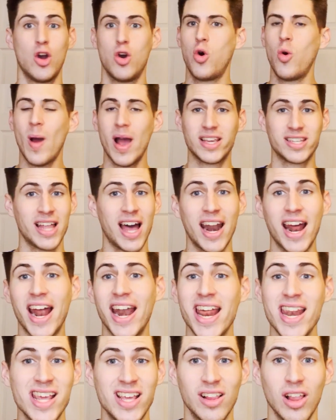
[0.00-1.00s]
who has not
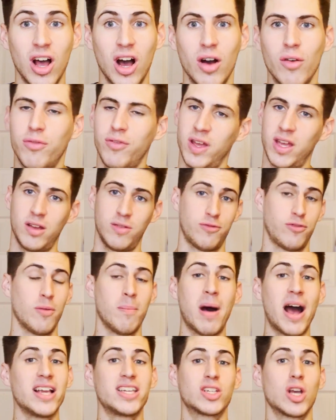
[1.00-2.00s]
had any love, from
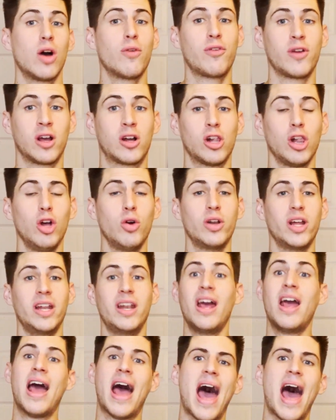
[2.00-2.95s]
myself included.